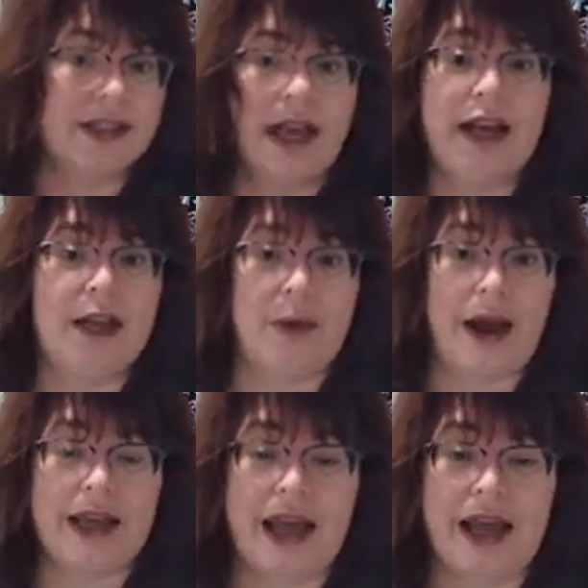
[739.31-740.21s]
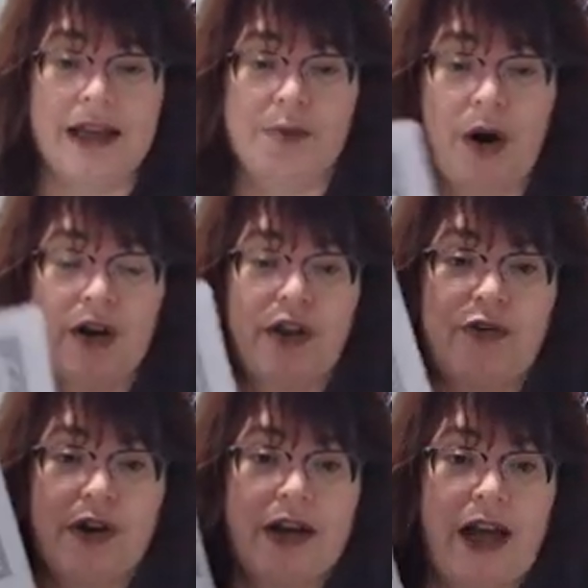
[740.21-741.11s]
Anybody can. It's part of their free
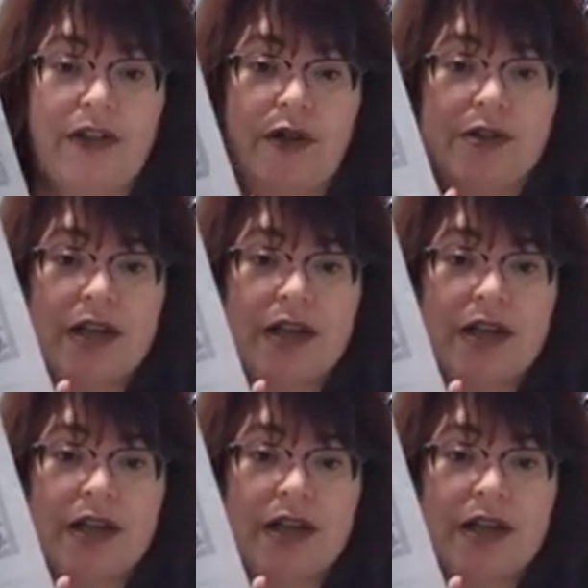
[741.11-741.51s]
downloads.